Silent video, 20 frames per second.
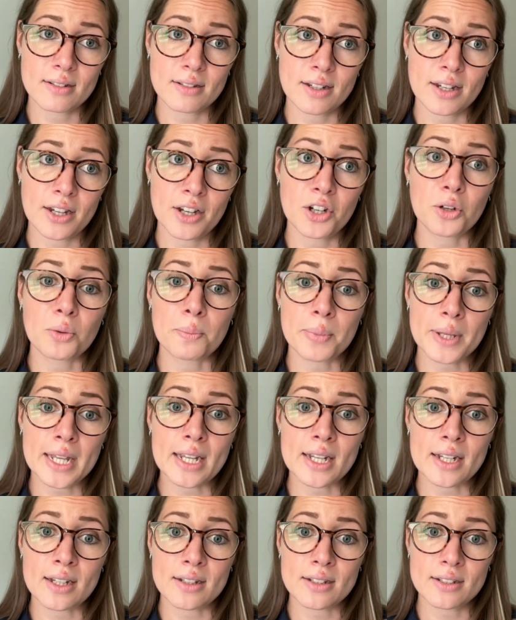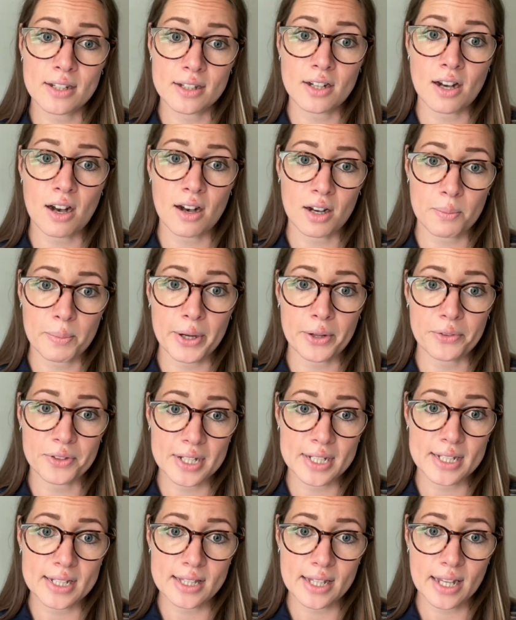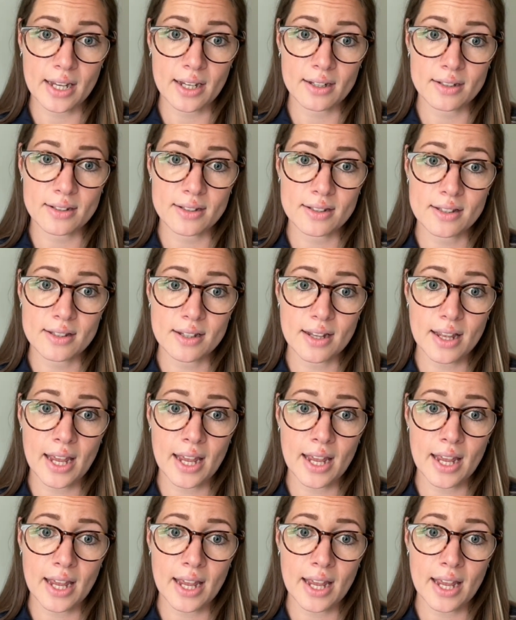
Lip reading: it'll be to talk about these things.